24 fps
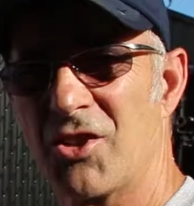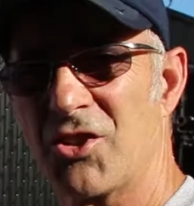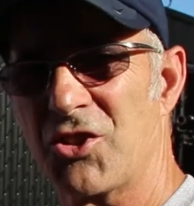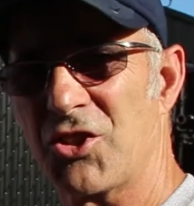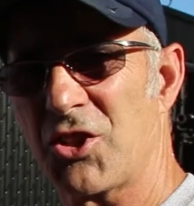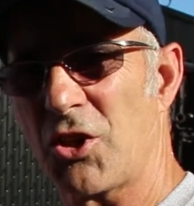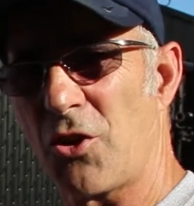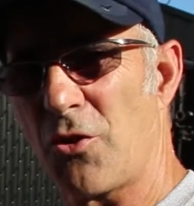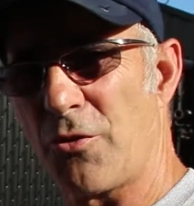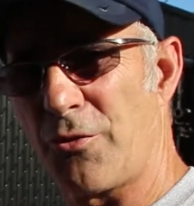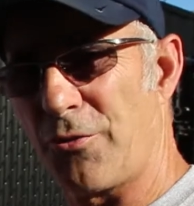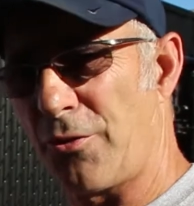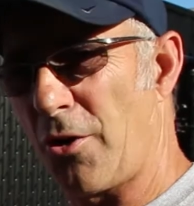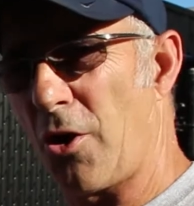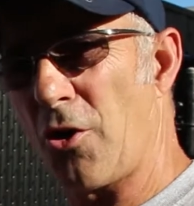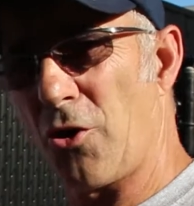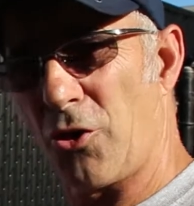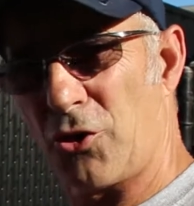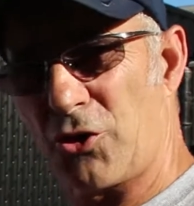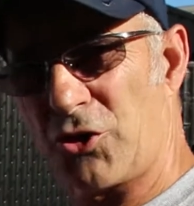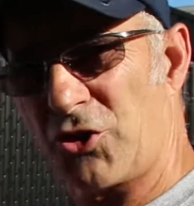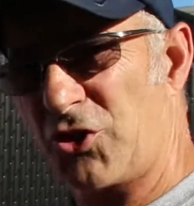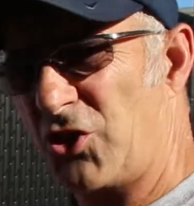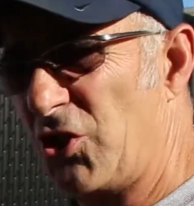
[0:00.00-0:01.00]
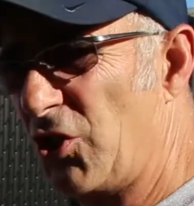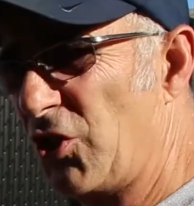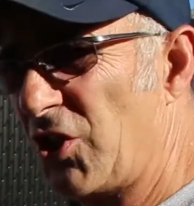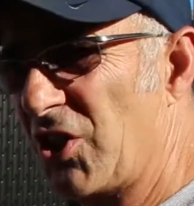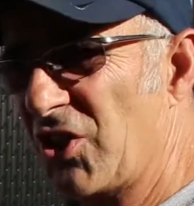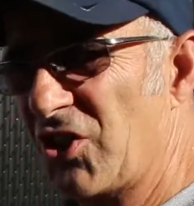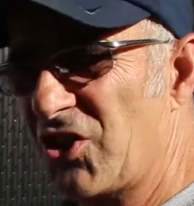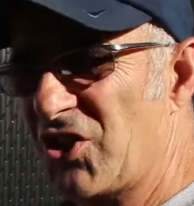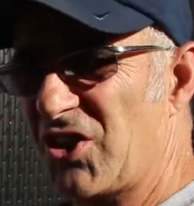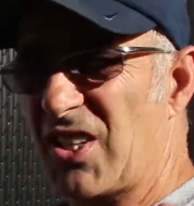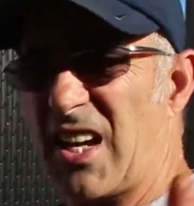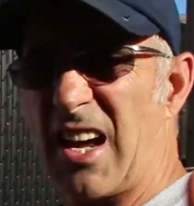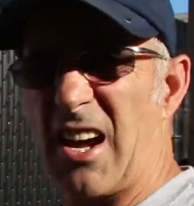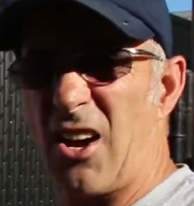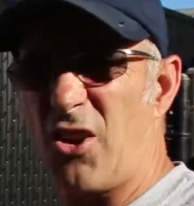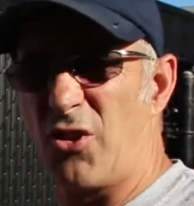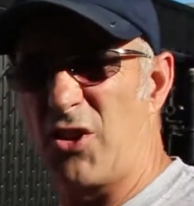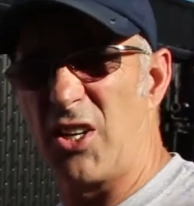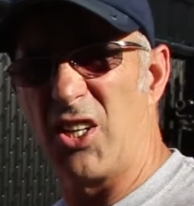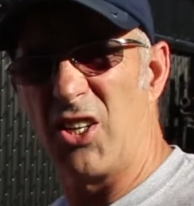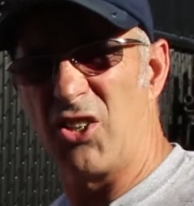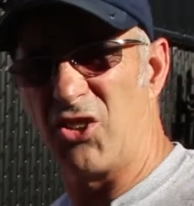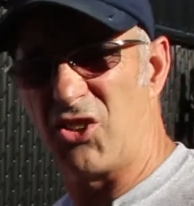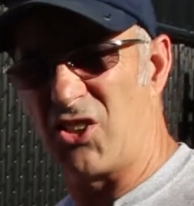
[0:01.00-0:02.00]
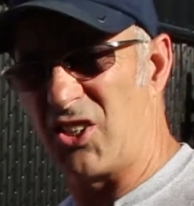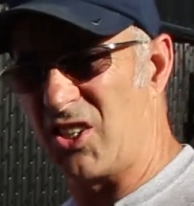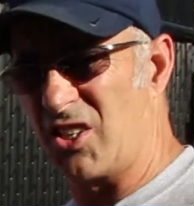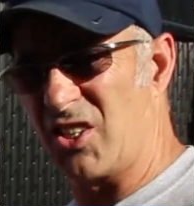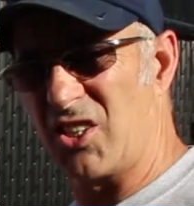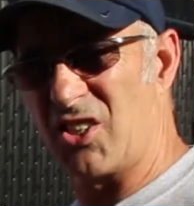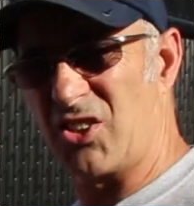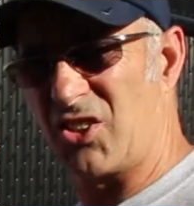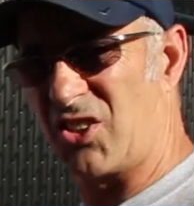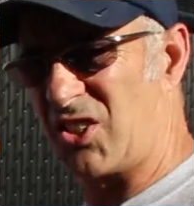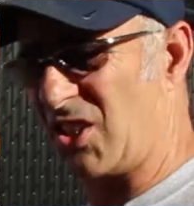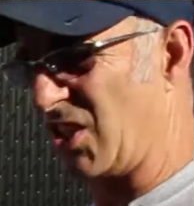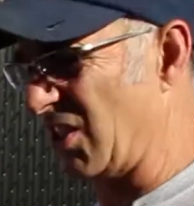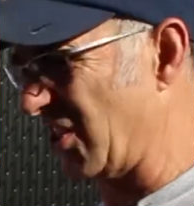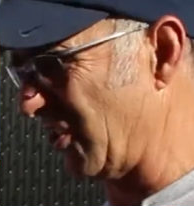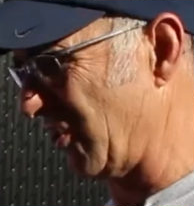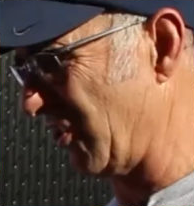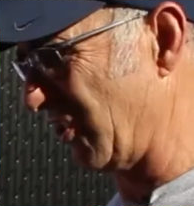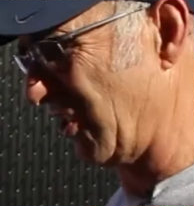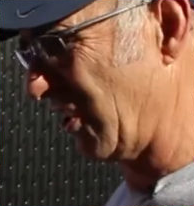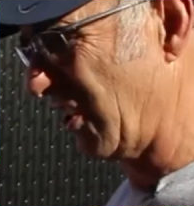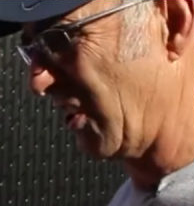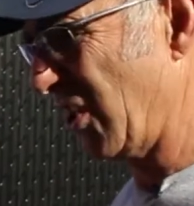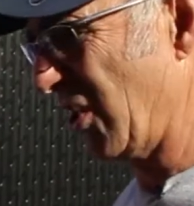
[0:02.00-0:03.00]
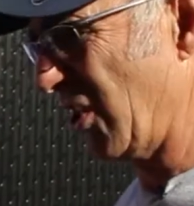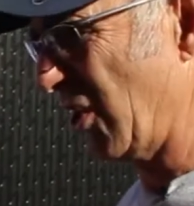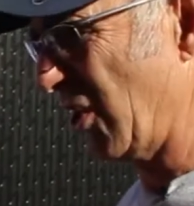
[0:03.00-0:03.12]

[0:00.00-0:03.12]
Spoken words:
So folks, you can see how easy this is.